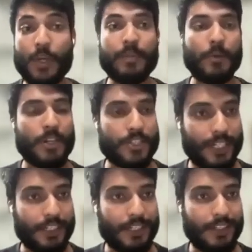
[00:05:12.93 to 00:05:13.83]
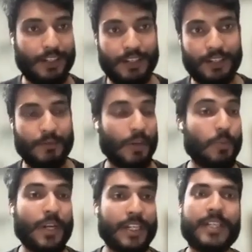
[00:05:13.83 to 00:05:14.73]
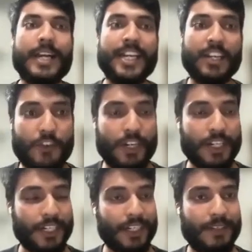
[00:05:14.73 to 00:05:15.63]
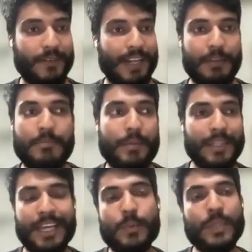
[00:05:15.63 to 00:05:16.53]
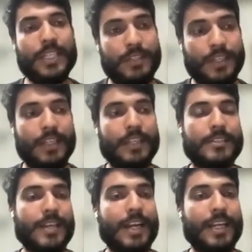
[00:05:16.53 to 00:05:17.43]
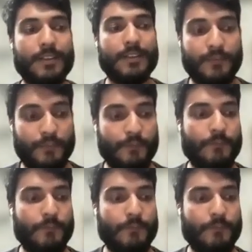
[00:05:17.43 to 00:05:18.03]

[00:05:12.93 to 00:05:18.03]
what project or what kind of content. And maybe then we start